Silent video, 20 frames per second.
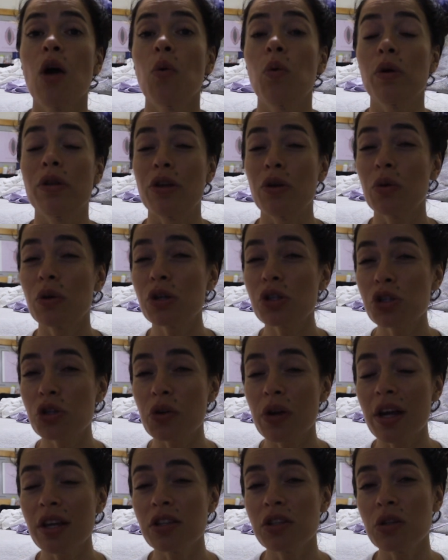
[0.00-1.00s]
When you are
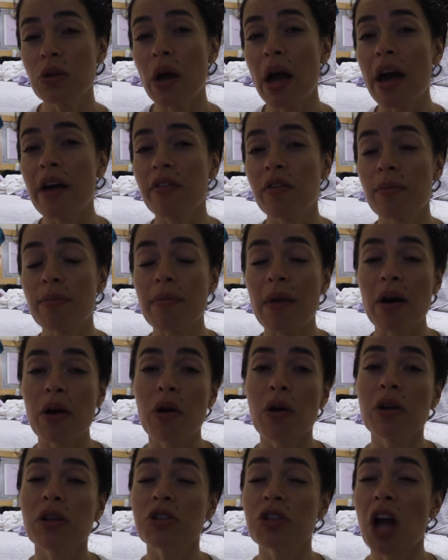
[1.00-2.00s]
stressed, you have a
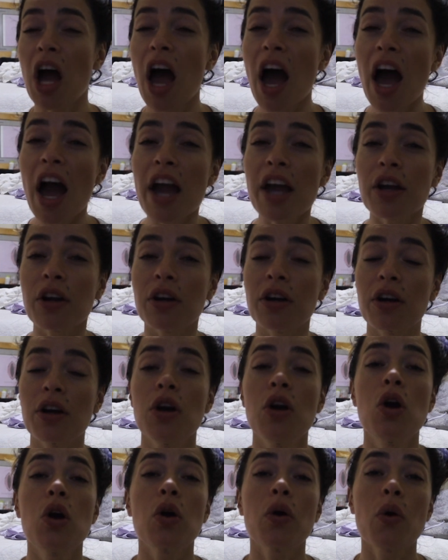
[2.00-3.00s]
much higher
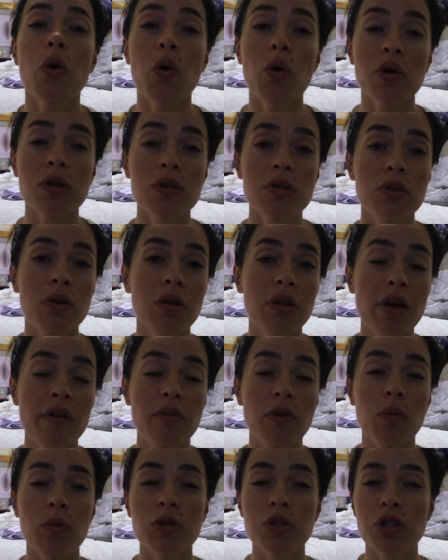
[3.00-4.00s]
cortisol
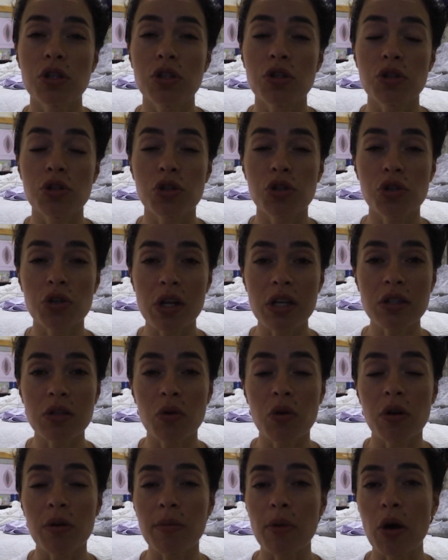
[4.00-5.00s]
level, which is a stress
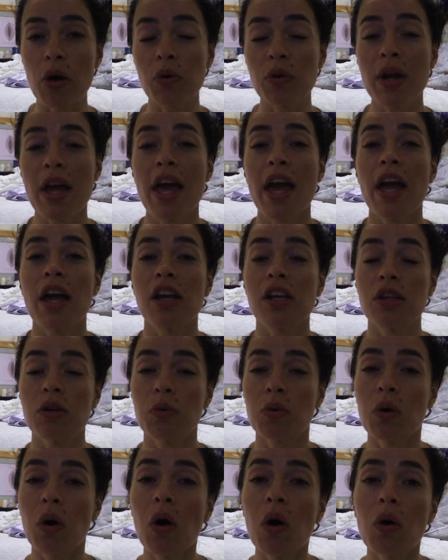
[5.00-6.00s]
hormone, and you
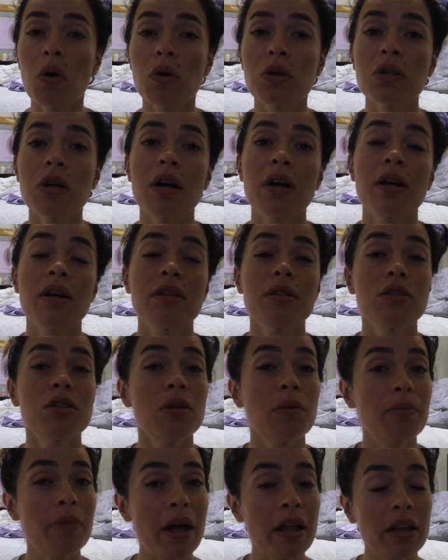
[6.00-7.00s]
will hold on
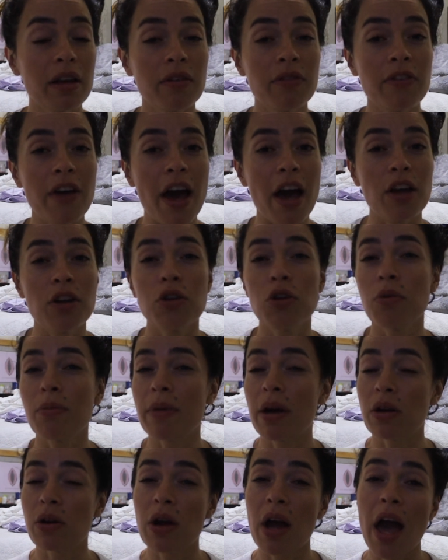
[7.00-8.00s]
to belly fat no
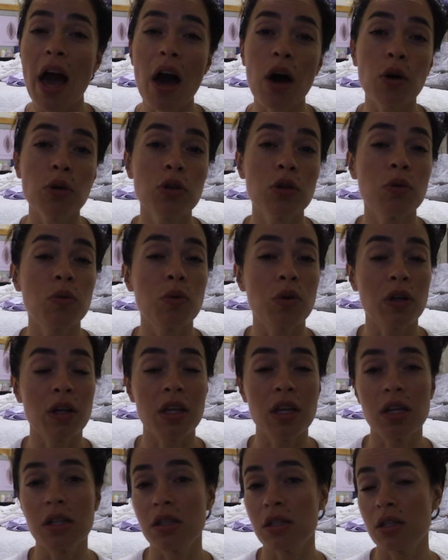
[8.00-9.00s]
matter how you work
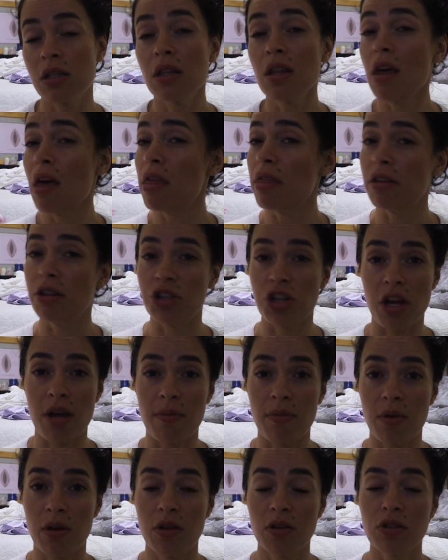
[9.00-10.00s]
in the
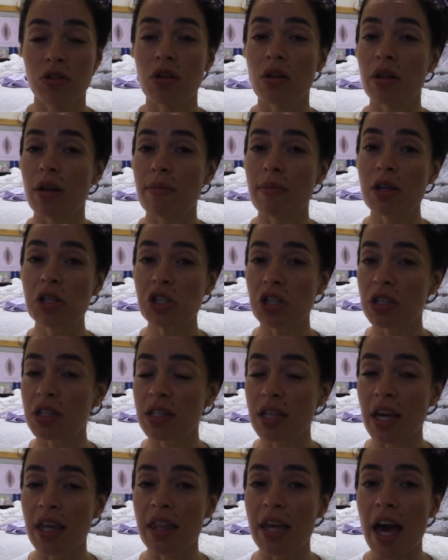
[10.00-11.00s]
gym. So let me just
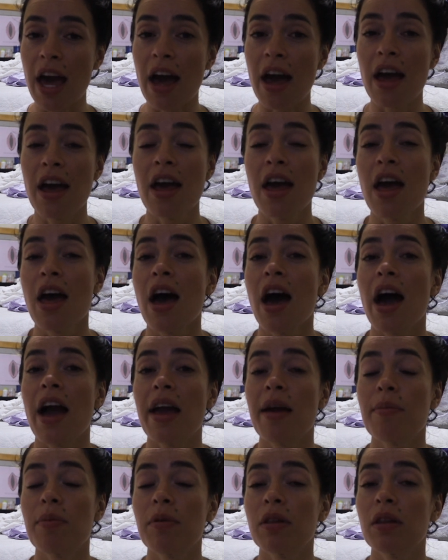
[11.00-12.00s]
say that I
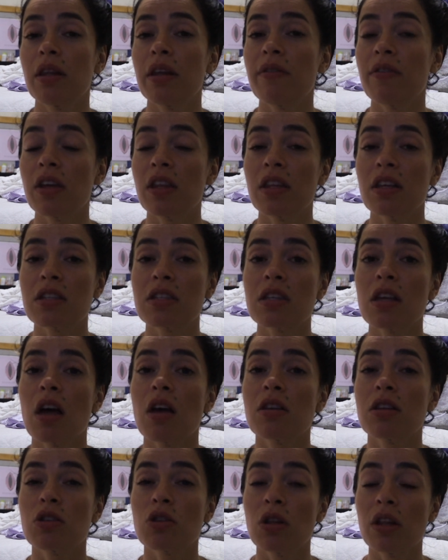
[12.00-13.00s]
have been living this
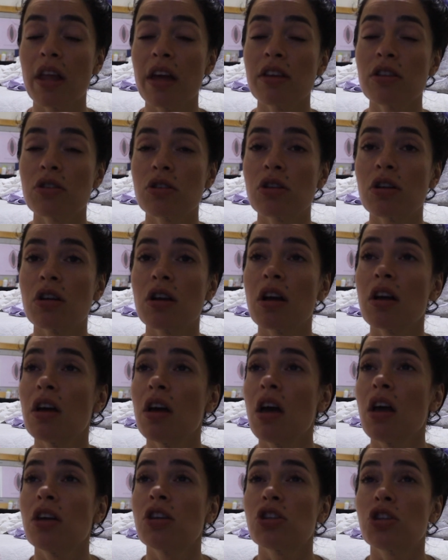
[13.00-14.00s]
lesser
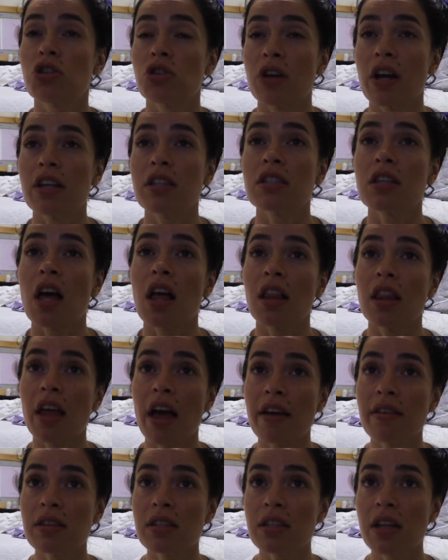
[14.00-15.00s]
stress
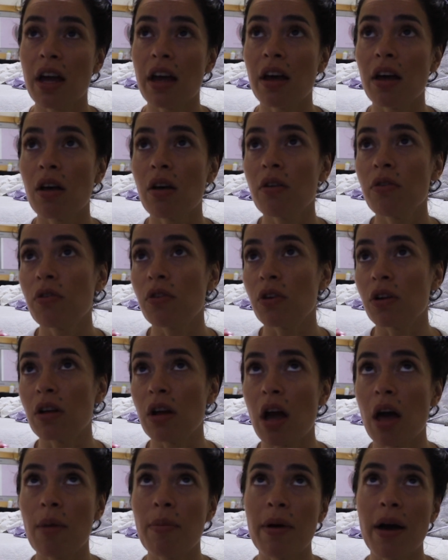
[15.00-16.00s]
lifestyle
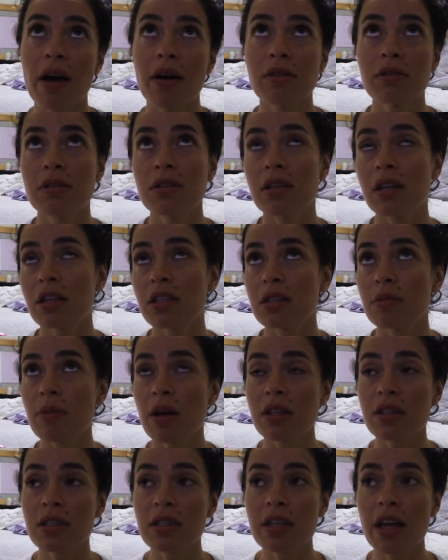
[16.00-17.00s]
for about 6
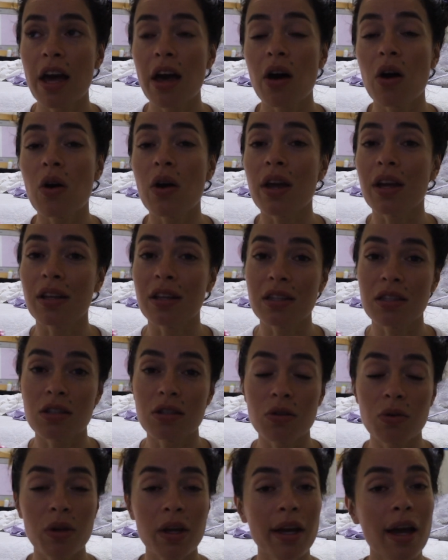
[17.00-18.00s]
months now, and it's
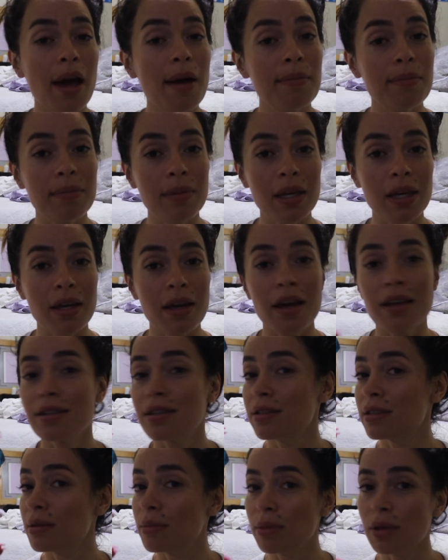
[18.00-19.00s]
doing me
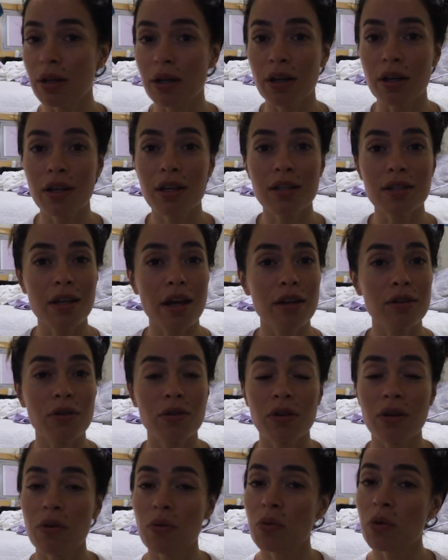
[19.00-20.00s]
some good because I
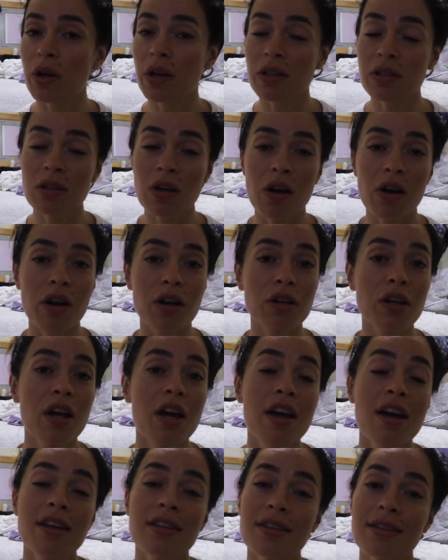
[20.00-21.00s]
don't even work as hard
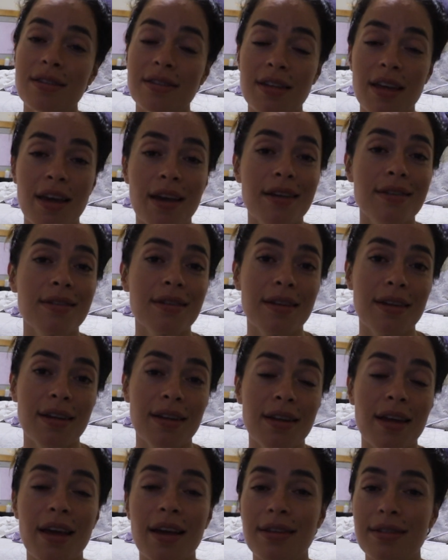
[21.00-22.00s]
to stay as
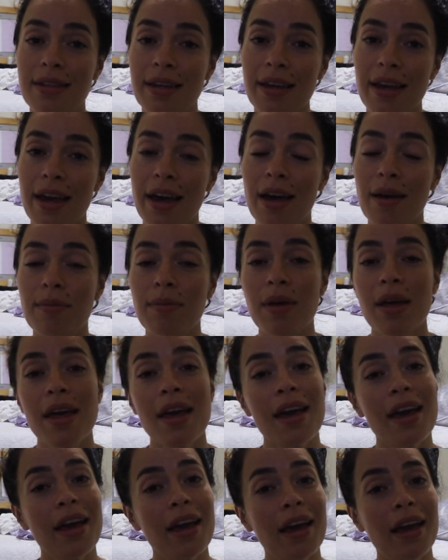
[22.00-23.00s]
lean as I am,
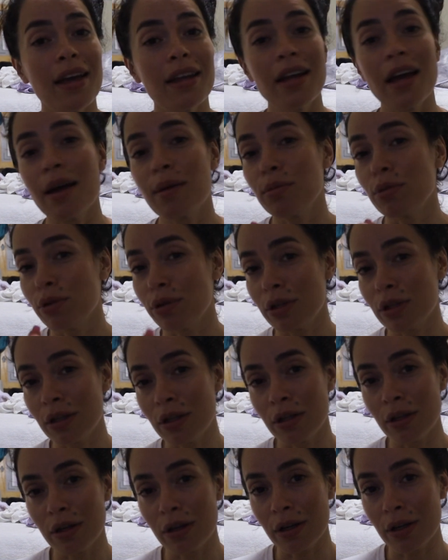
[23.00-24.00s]
and I'm
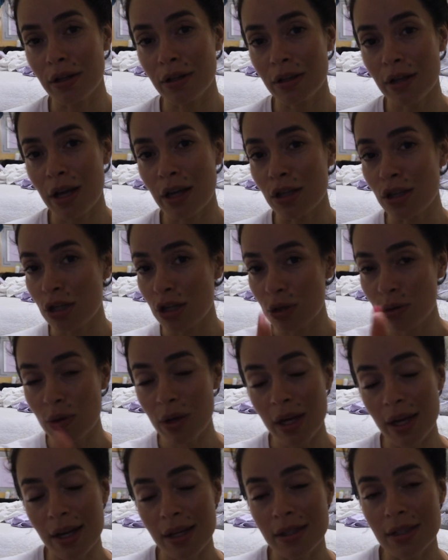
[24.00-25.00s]
looking good, and you
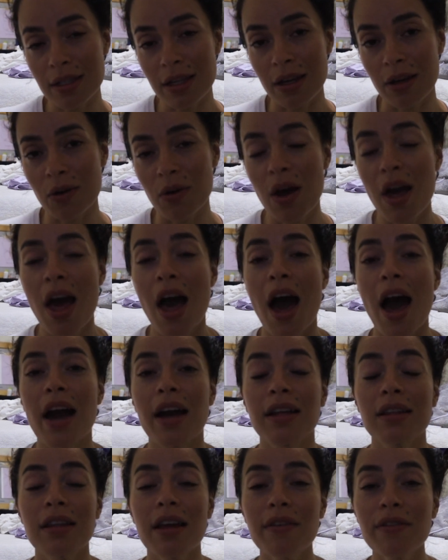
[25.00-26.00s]
can too.
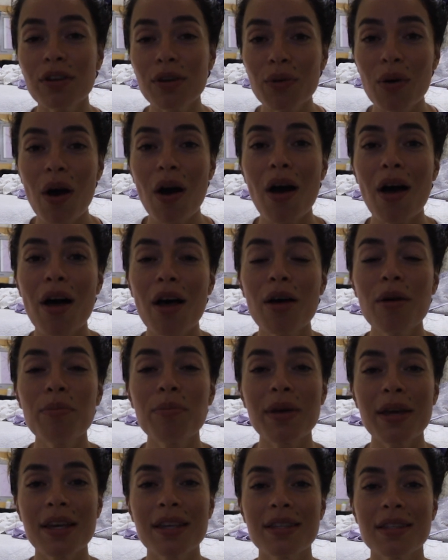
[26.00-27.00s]
I love you all.
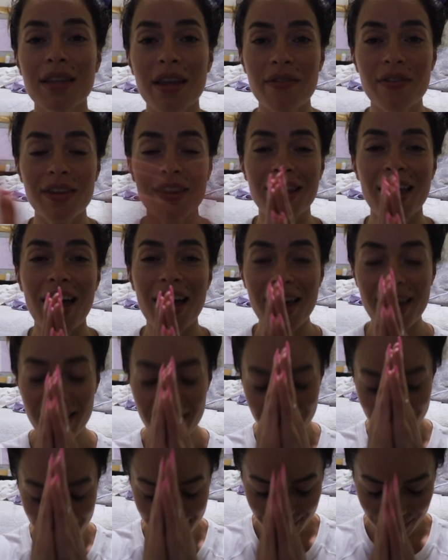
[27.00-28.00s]
Peace, love, and
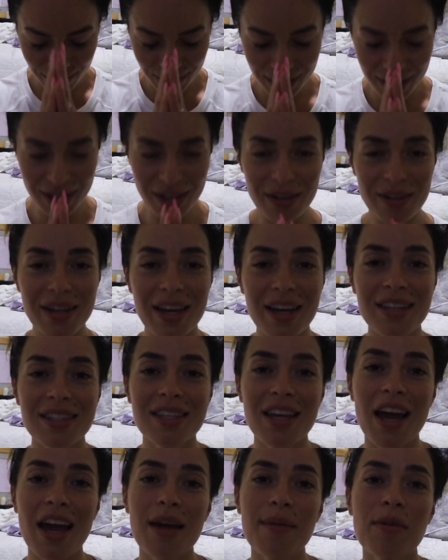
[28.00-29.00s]
light. We'll see you next
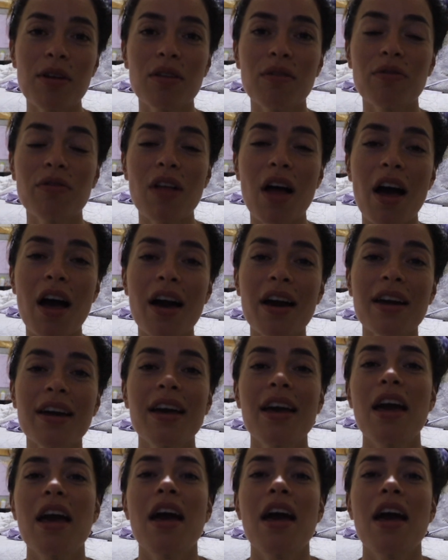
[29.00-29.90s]
time on the vlog.